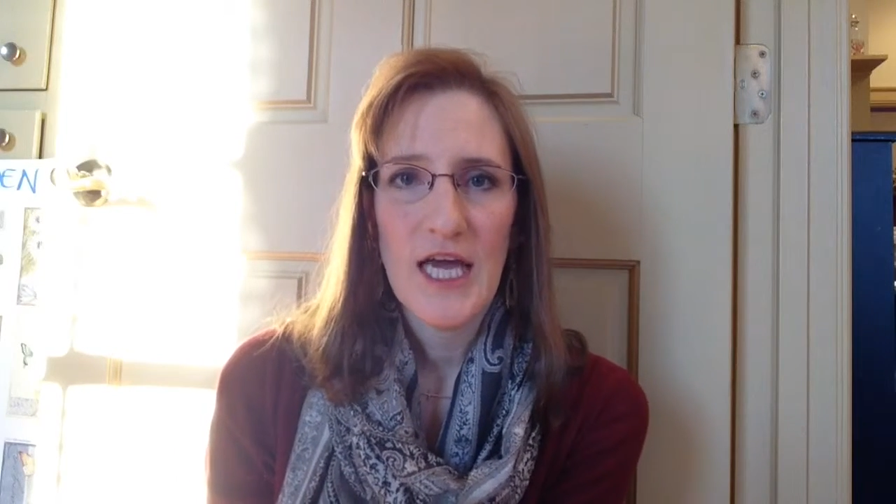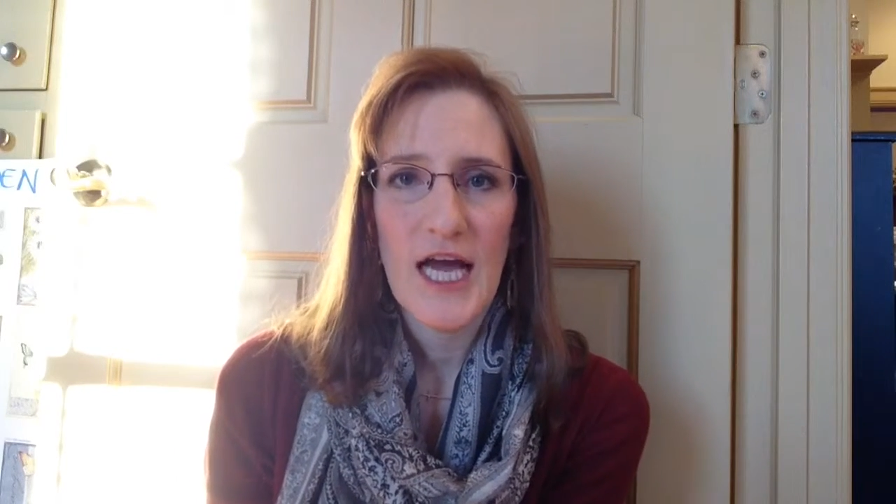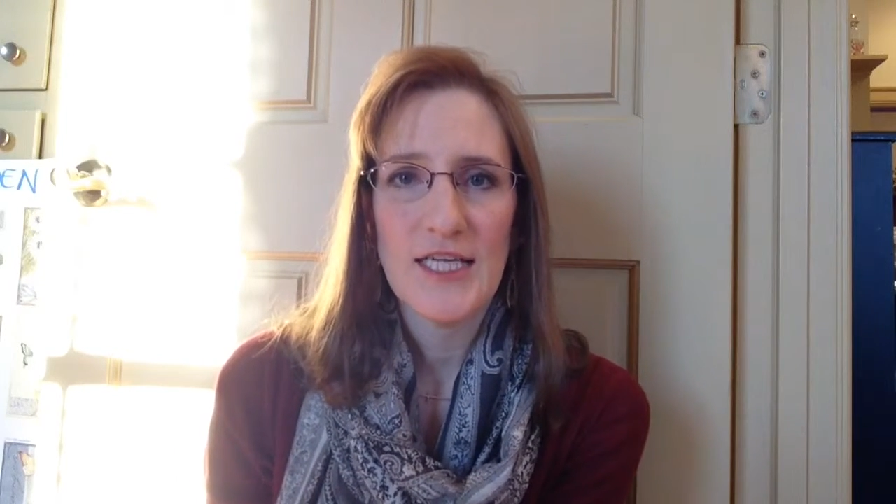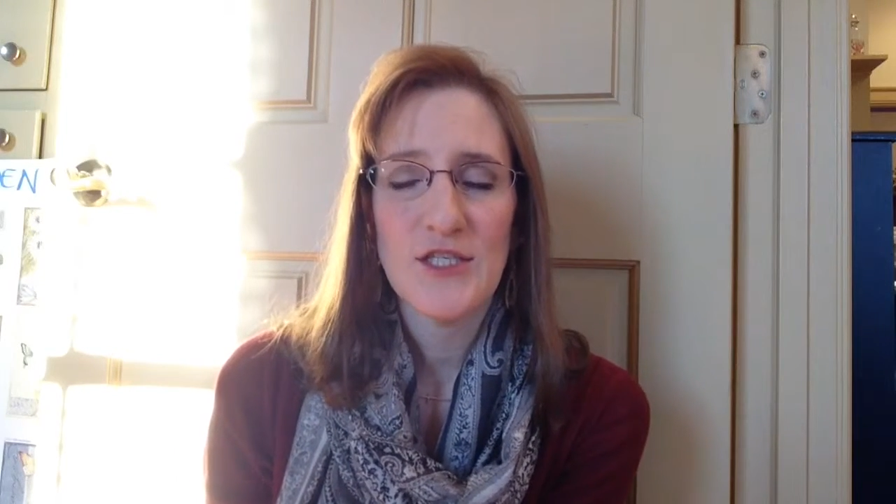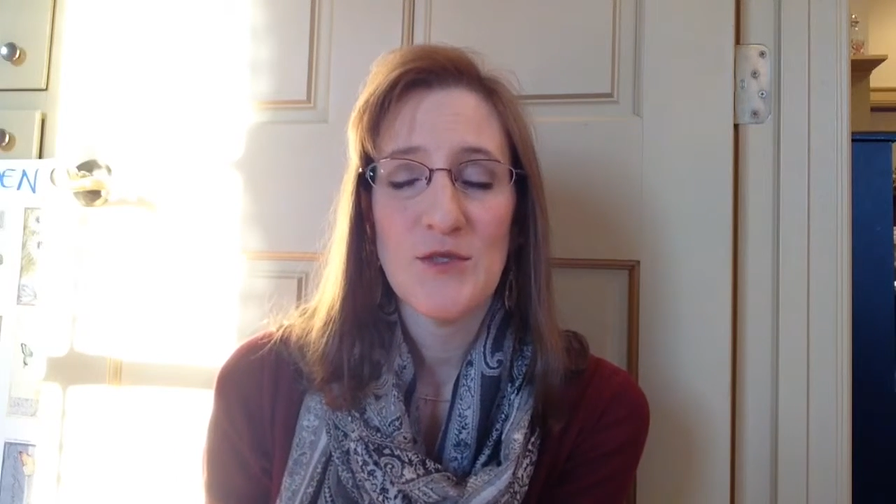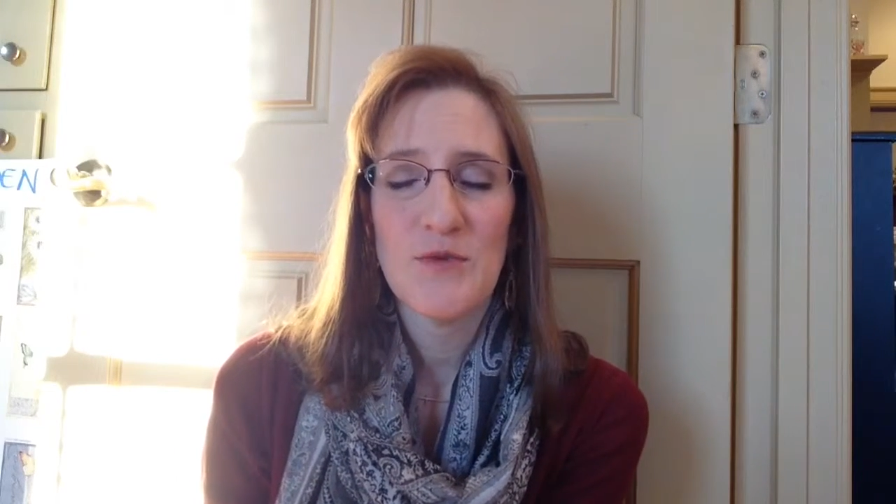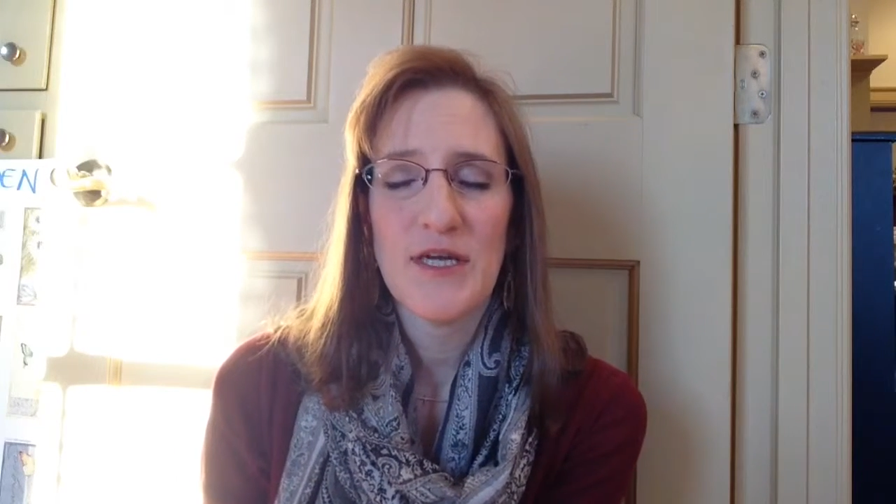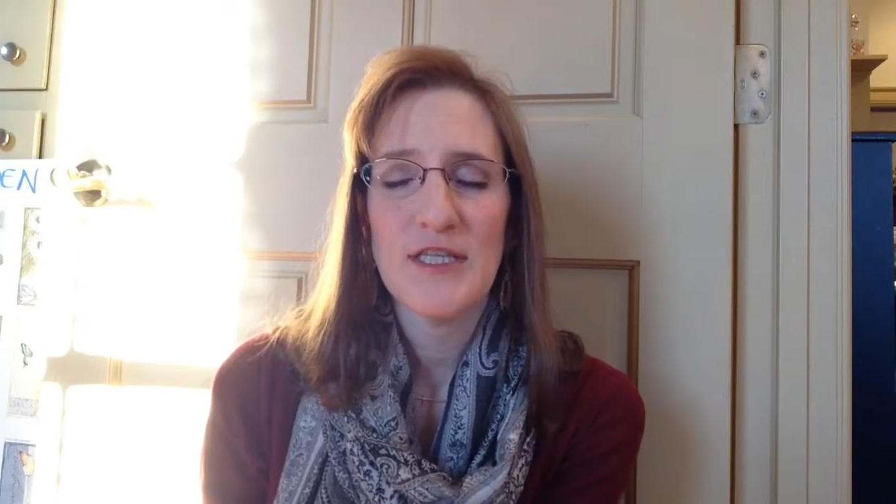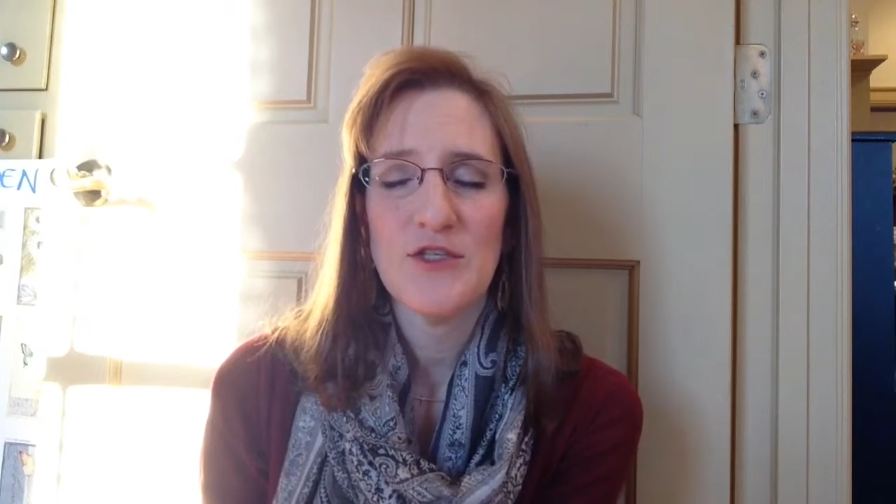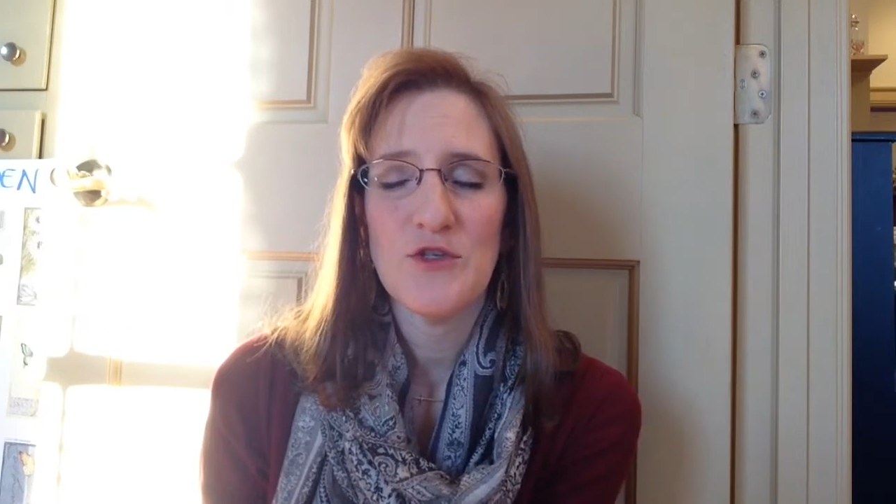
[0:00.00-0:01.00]
I just pray
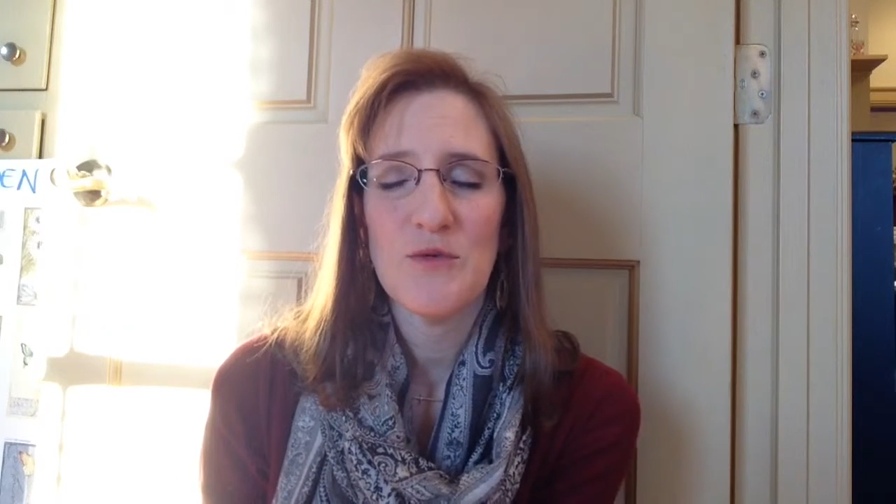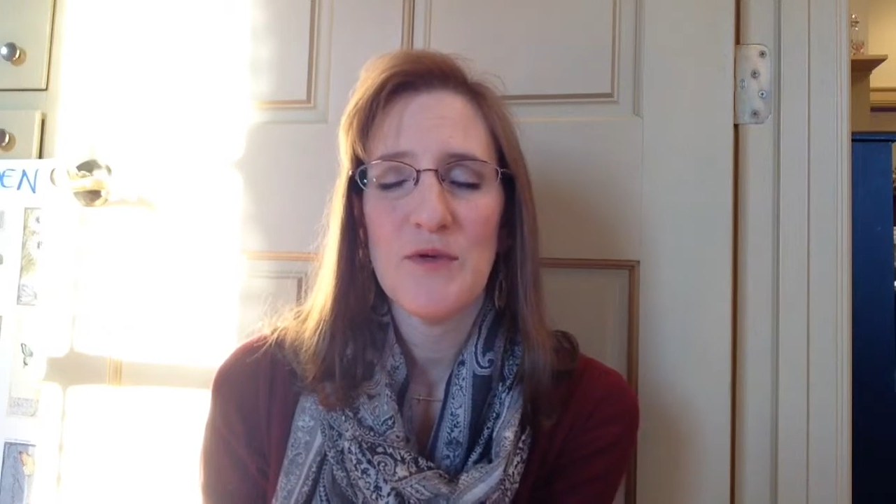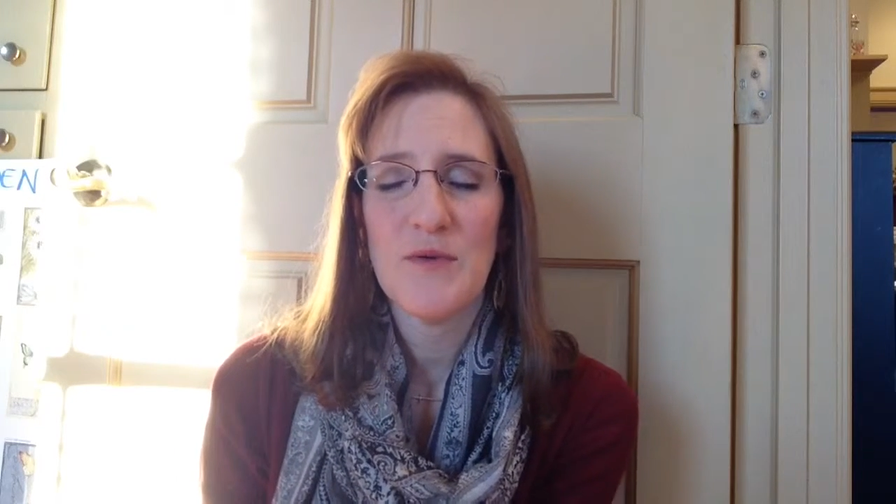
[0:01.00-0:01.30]
that you would be